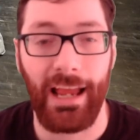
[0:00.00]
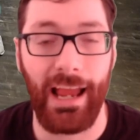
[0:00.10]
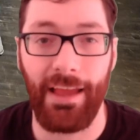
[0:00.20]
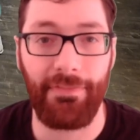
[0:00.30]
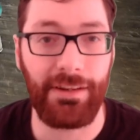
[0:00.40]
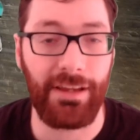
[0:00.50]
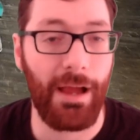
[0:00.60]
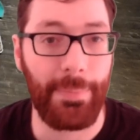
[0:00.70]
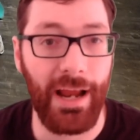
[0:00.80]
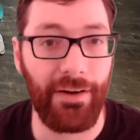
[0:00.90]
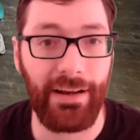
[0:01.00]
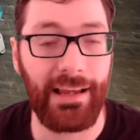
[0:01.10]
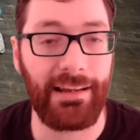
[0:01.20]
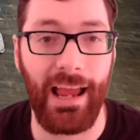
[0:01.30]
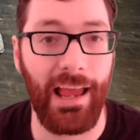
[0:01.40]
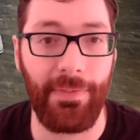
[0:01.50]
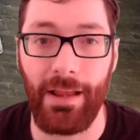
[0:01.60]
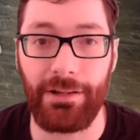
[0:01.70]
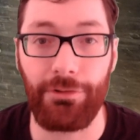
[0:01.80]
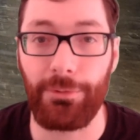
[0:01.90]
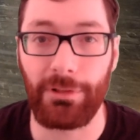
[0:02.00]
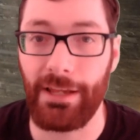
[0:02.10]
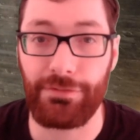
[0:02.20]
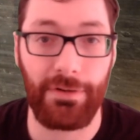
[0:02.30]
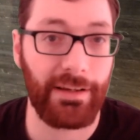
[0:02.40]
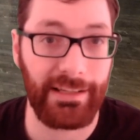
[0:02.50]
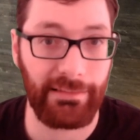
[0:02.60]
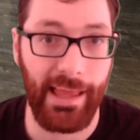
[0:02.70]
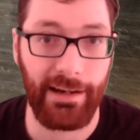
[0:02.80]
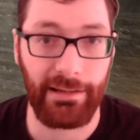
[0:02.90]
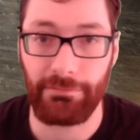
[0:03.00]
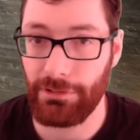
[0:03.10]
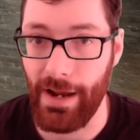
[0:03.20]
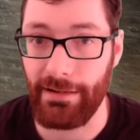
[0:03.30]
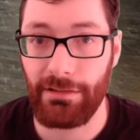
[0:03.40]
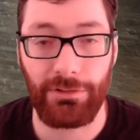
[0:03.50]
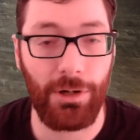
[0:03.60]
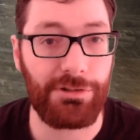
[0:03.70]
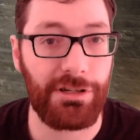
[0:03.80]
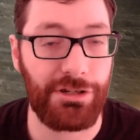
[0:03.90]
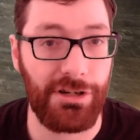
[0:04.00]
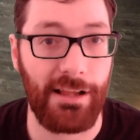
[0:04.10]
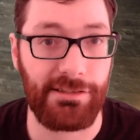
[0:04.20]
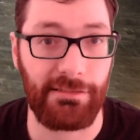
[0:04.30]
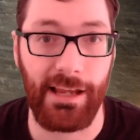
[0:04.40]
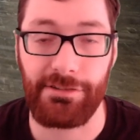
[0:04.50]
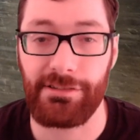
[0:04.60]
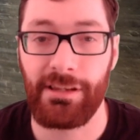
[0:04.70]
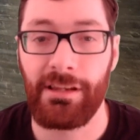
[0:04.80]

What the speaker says: and then you got parried, and then you threw a left Zverk and you landed it. Great. Those are your shot selections.